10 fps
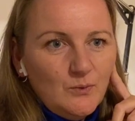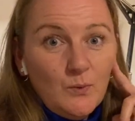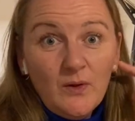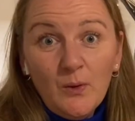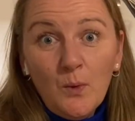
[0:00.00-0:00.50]

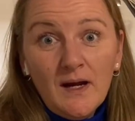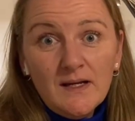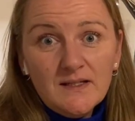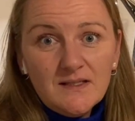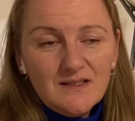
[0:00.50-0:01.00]

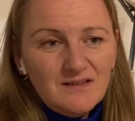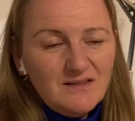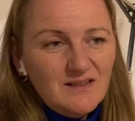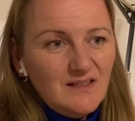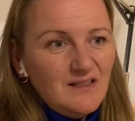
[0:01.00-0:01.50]
weather-wise
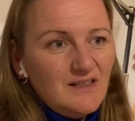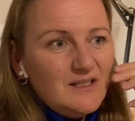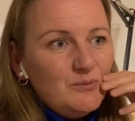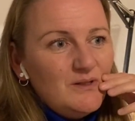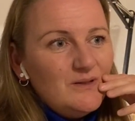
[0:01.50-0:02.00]
a
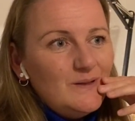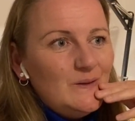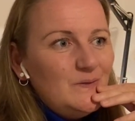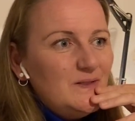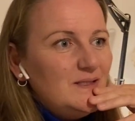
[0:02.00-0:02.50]
little bit
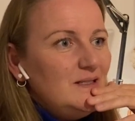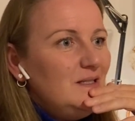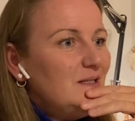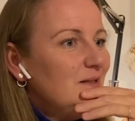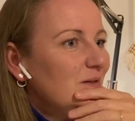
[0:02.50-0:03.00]
off
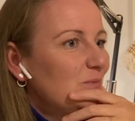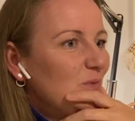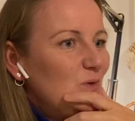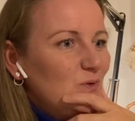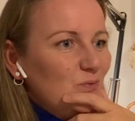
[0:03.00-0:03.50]
season
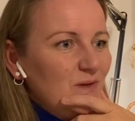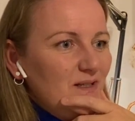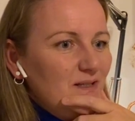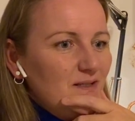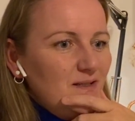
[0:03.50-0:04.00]
most
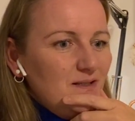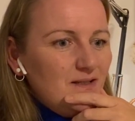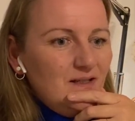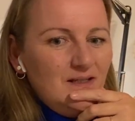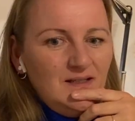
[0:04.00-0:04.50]
places?
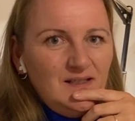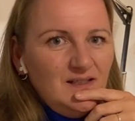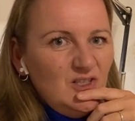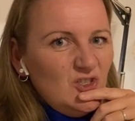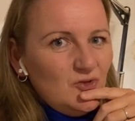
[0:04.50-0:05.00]

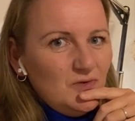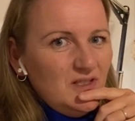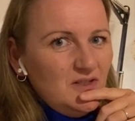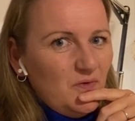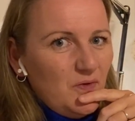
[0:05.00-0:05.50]

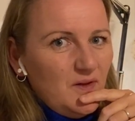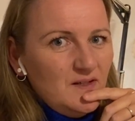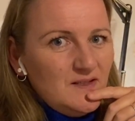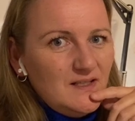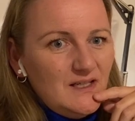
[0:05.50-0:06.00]
Strange
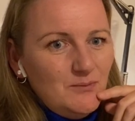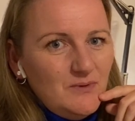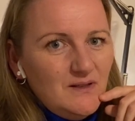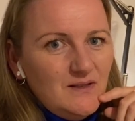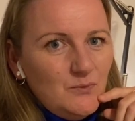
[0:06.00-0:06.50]
things
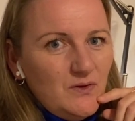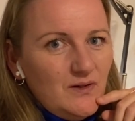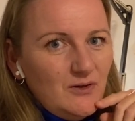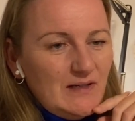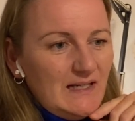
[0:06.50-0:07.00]
happen with
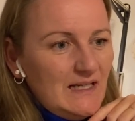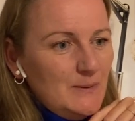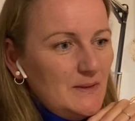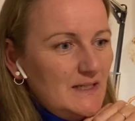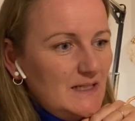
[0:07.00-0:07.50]
our
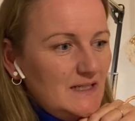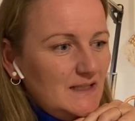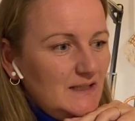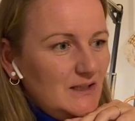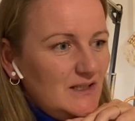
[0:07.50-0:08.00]
climate,
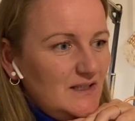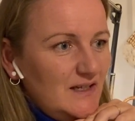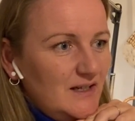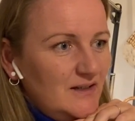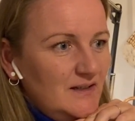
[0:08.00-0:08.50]
and
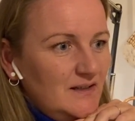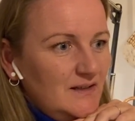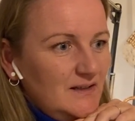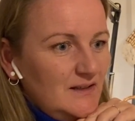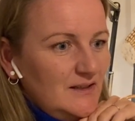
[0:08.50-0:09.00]
yeah,
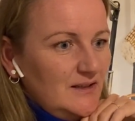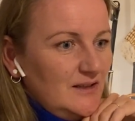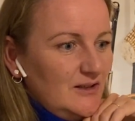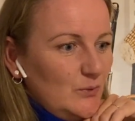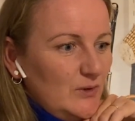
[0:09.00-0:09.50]

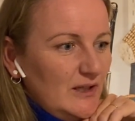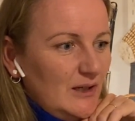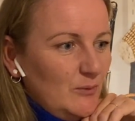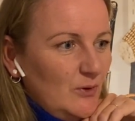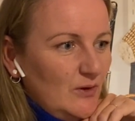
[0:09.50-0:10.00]
we are
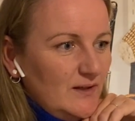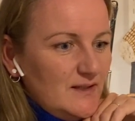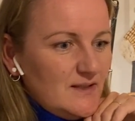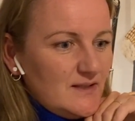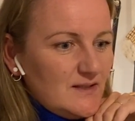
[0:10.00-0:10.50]
more or
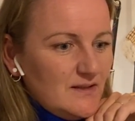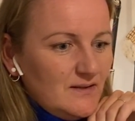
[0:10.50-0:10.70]
less